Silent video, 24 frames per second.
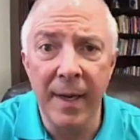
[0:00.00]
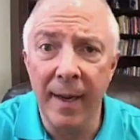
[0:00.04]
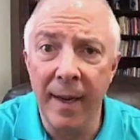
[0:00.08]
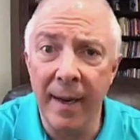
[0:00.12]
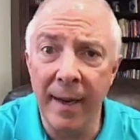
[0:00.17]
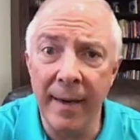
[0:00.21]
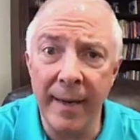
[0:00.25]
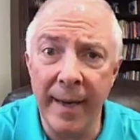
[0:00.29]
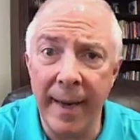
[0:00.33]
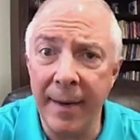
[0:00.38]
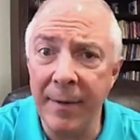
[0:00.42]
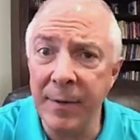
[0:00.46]

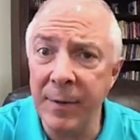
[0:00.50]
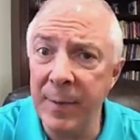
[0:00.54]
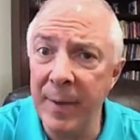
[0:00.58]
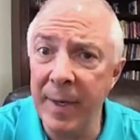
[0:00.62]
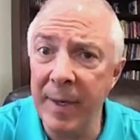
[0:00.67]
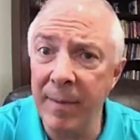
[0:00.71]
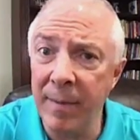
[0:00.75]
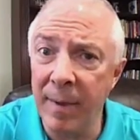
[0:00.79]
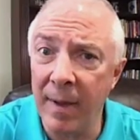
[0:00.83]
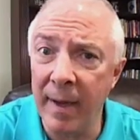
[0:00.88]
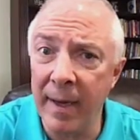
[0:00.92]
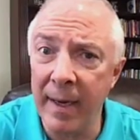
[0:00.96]
and now it's
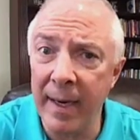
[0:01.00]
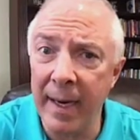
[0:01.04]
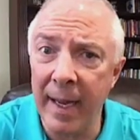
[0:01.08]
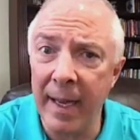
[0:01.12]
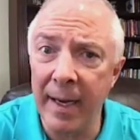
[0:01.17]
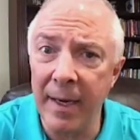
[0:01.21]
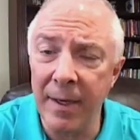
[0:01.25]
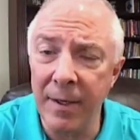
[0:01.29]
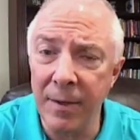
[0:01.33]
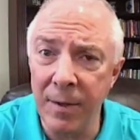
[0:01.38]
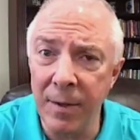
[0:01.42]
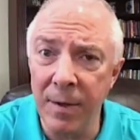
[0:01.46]
being played
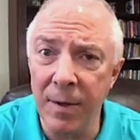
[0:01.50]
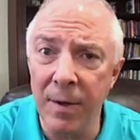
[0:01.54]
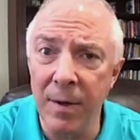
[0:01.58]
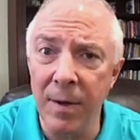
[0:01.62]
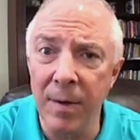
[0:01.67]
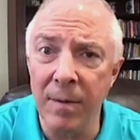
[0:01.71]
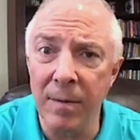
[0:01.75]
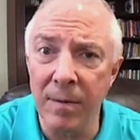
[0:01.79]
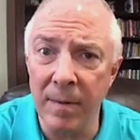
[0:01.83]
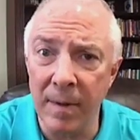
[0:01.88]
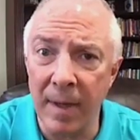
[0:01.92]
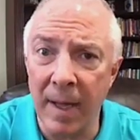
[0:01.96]
out in
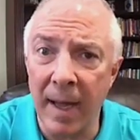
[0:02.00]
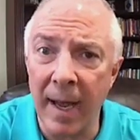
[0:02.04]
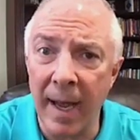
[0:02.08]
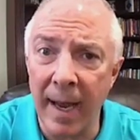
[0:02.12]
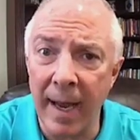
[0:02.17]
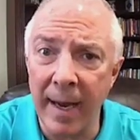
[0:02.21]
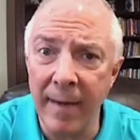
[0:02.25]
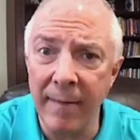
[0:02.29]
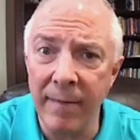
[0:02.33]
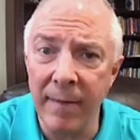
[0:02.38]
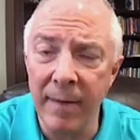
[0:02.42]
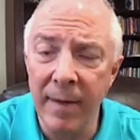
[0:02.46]
your
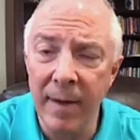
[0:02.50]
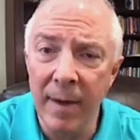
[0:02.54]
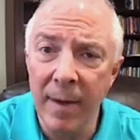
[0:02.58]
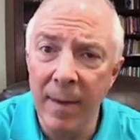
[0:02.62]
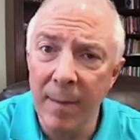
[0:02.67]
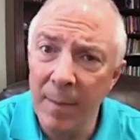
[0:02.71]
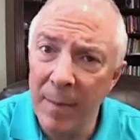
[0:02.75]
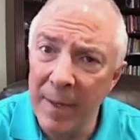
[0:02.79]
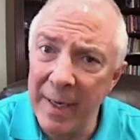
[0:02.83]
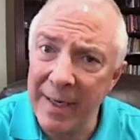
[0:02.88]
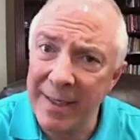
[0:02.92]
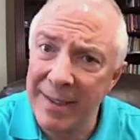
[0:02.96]
life,
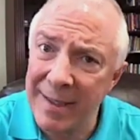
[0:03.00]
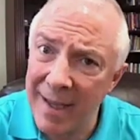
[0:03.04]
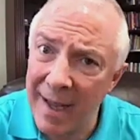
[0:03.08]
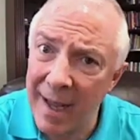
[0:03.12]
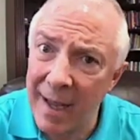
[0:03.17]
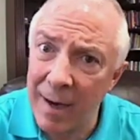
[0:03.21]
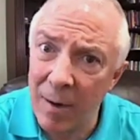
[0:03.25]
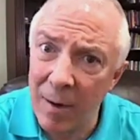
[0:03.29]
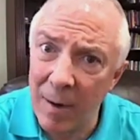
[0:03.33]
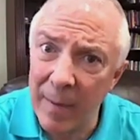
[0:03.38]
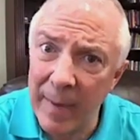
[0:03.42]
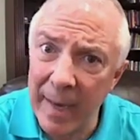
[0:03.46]
but it's
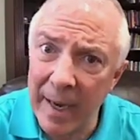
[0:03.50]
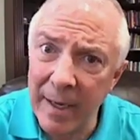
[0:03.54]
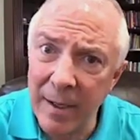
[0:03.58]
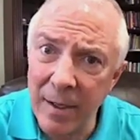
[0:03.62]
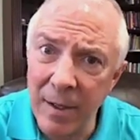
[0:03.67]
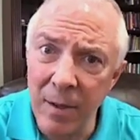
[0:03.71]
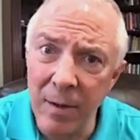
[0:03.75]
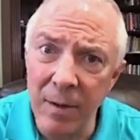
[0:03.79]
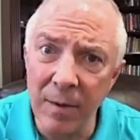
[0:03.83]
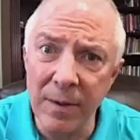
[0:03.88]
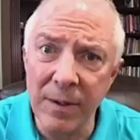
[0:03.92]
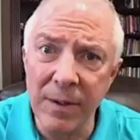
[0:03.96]
not all about you.